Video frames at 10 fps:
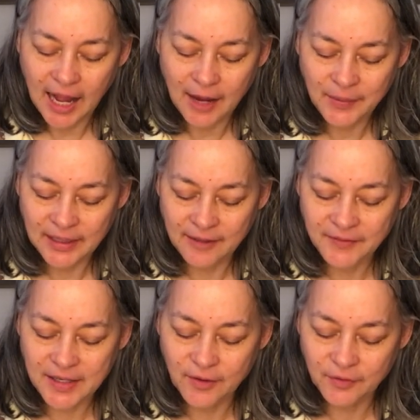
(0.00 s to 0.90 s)
I would
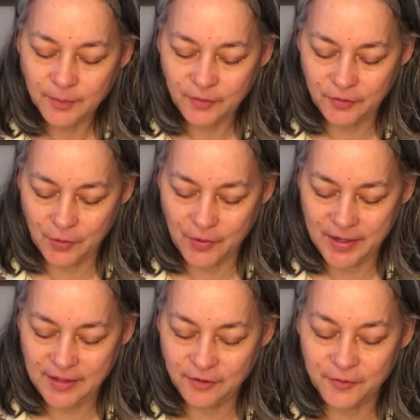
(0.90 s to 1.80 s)
love to hear some
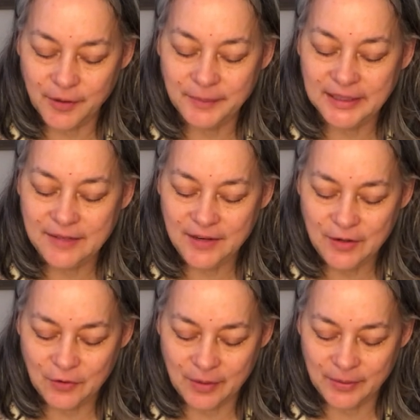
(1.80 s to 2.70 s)
stories from
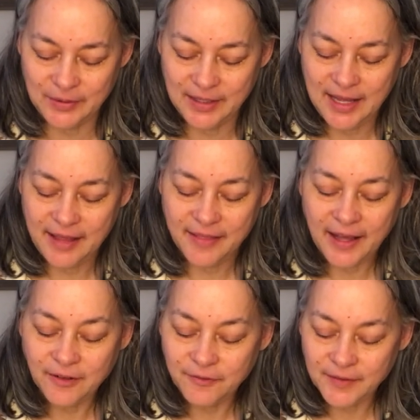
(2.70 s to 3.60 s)
Leaving Normal.
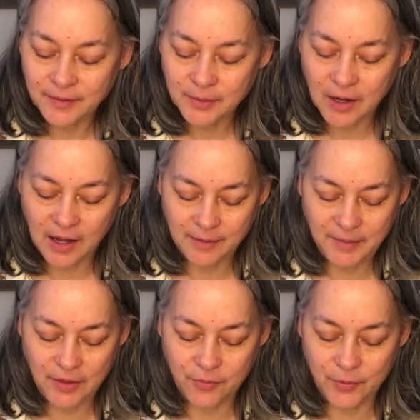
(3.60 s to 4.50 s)
That film got
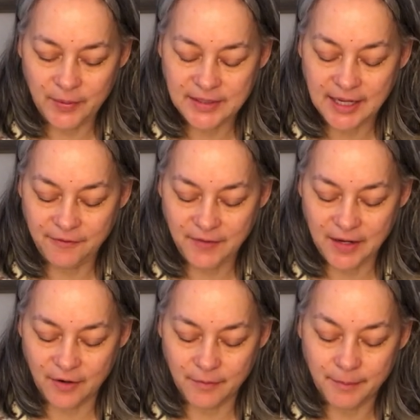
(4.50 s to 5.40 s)
me through a tough
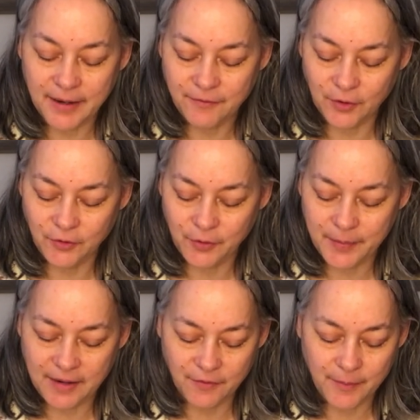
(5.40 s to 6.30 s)
year, my first
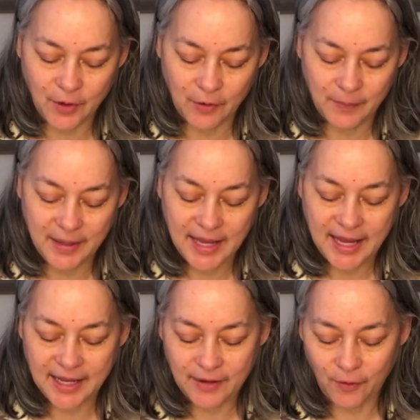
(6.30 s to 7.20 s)
away from home,
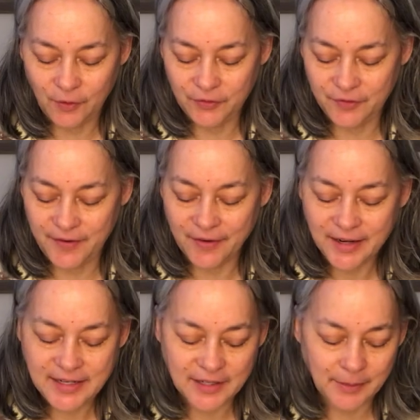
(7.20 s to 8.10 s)
and it holds a
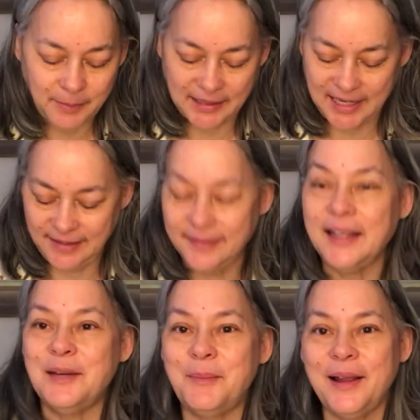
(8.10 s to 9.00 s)
very dear place
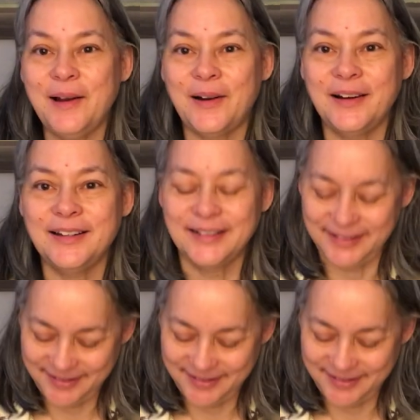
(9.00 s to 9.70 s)
in my heart.